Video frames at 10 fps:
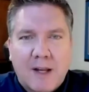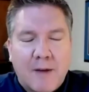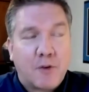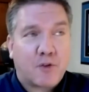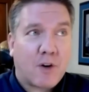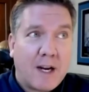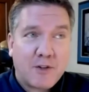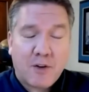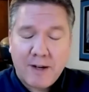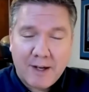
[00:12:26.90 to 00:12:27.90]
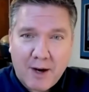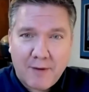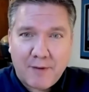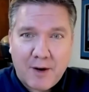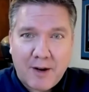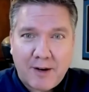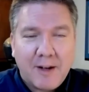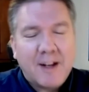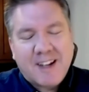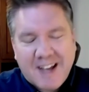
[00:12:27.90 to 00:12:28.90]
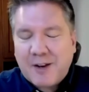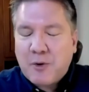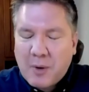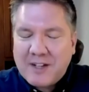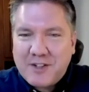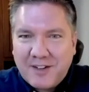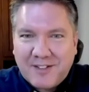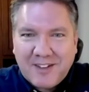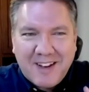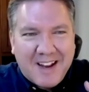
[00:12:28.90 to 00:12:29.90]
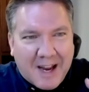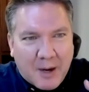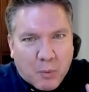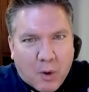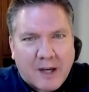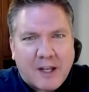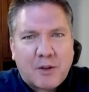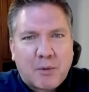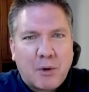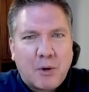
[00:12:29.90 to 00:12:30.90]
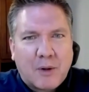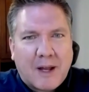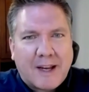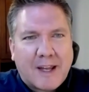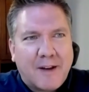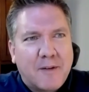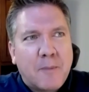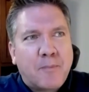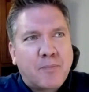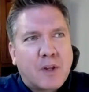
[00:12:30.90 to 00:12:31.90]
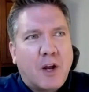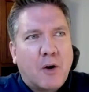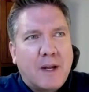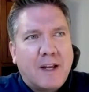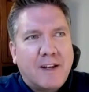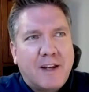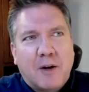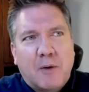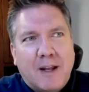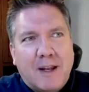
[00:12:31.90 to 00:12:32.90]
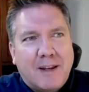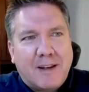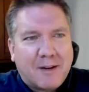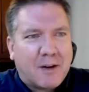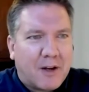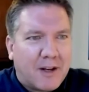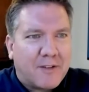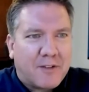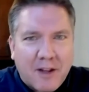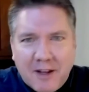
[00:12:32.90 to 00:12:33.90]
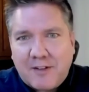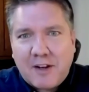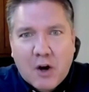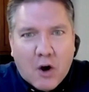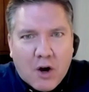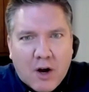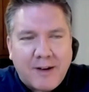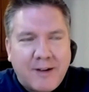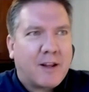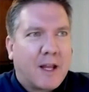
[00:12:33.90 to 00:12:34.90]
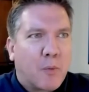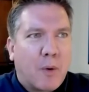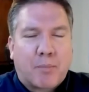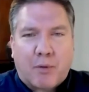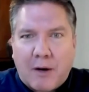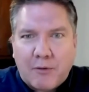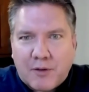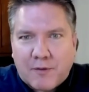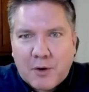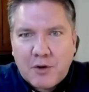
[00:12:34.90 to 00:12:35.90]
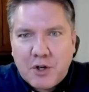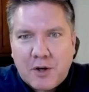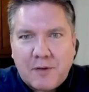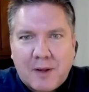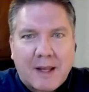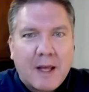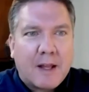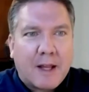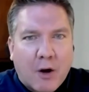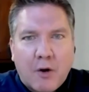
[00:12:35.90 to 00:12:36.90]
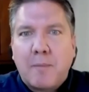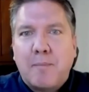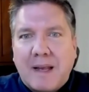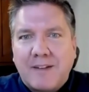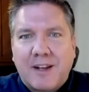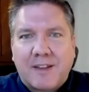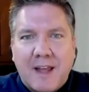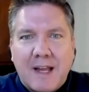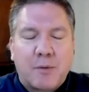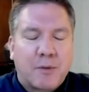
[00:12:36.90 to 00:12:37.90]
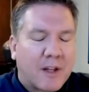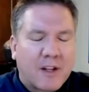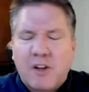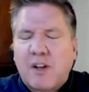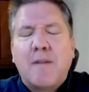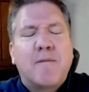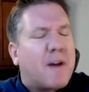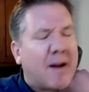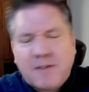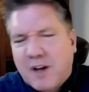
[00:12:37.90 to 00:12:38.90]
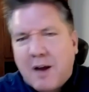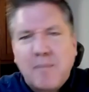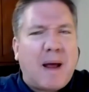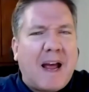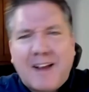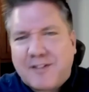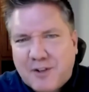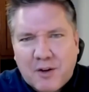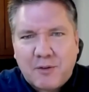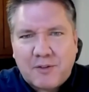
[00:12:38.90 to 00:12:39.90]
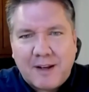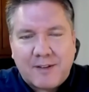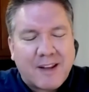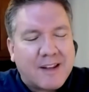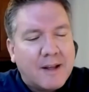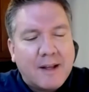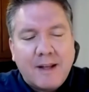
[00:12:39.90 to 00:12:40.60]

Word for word: like if you tried turning it off and on and kind of questions and walk you through like uh, you know, it, you know, it, it, uh, is the is it on like what browser version? Of like like all the basic things with like, look, I've yeah. I've gone past all those things. Like,